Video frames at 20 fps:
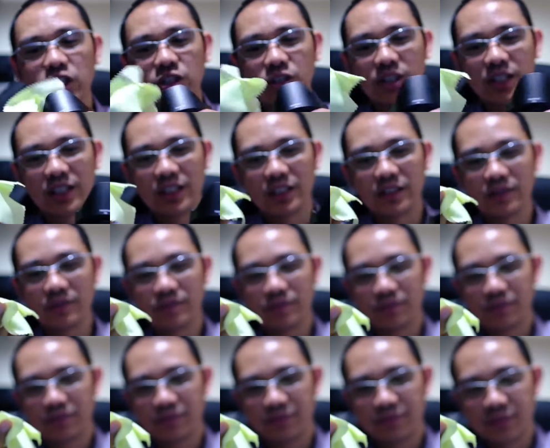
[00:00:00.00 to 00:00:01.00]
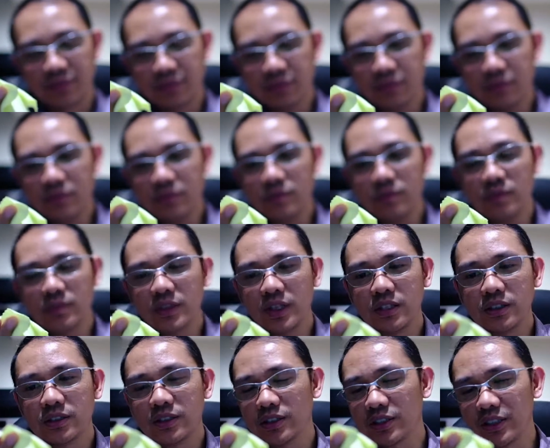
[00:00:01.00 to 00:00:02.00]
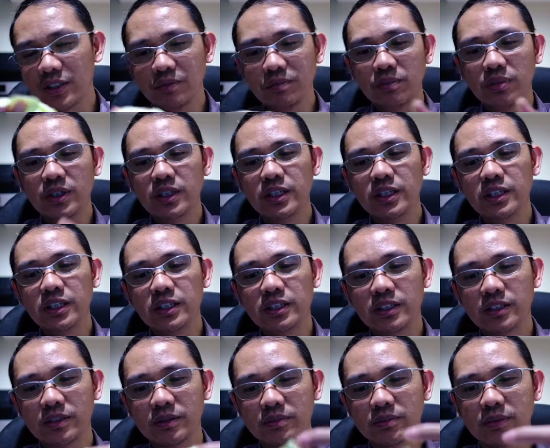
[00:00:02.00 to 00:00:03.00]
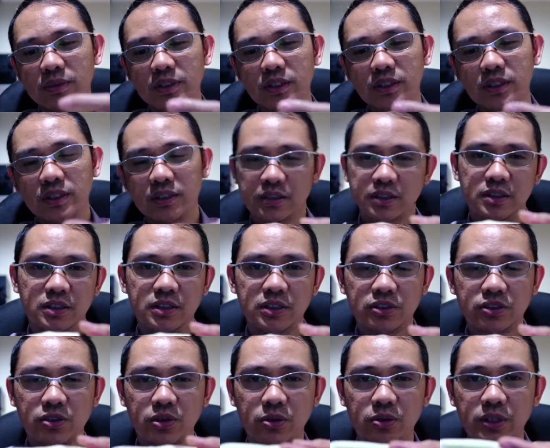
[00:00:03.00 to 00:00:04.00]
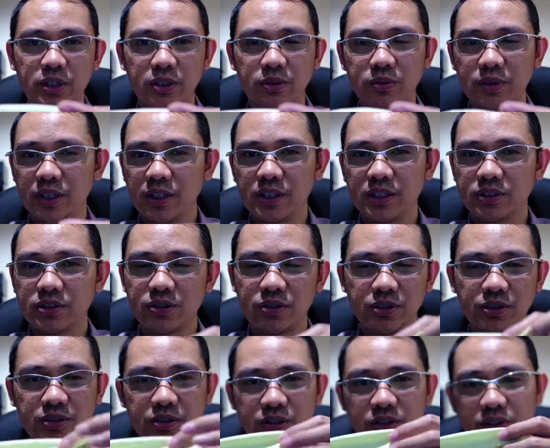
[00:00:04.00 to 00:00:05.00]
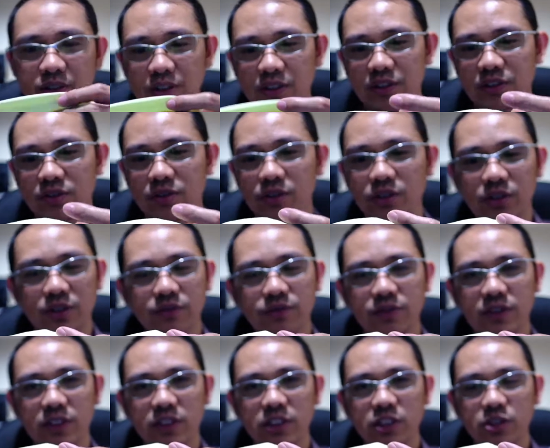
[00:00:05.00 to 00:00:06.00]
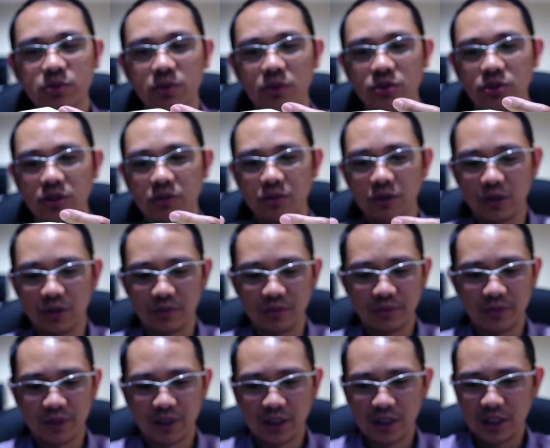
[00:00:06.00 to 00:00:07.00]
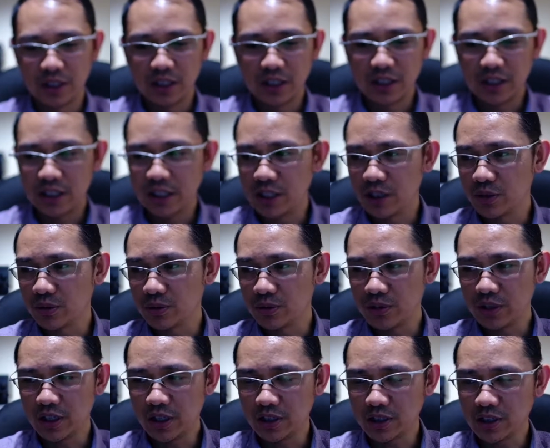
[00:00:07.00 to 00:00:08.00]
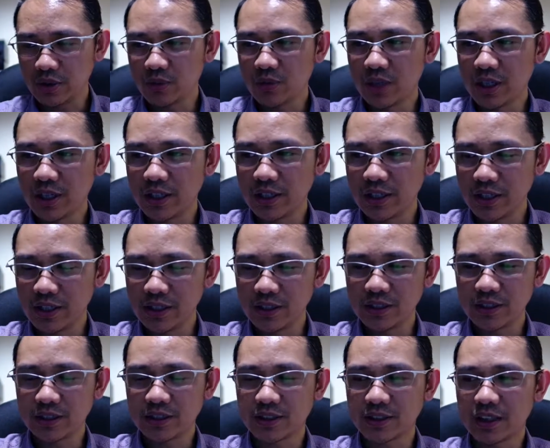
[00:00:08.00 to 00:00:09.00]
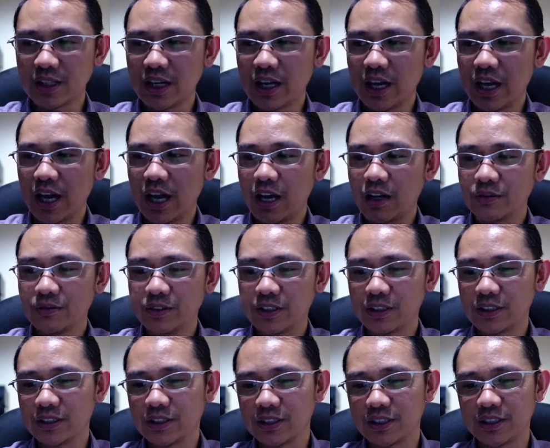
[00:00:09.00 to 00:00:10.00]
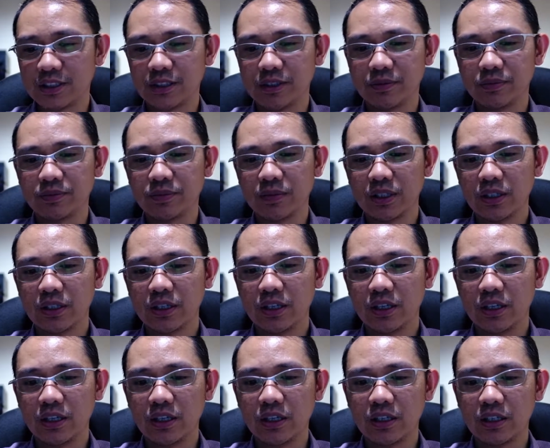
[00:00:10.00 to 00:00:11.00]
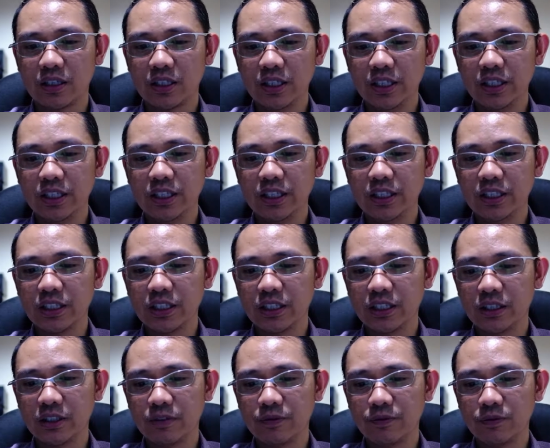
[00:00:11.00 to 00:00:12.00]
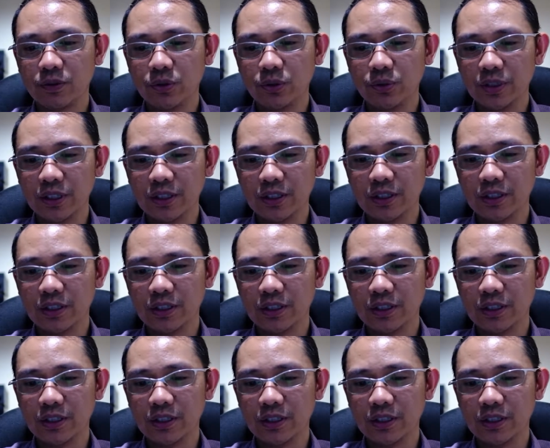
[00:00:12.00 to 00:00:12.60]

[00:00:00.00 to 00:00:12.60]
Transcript: you can uh, just simply uh, Uh, throw it away, so it's sort of uh, disposable. Now the other one is I have this uh, uh, cleaning uh, fluid.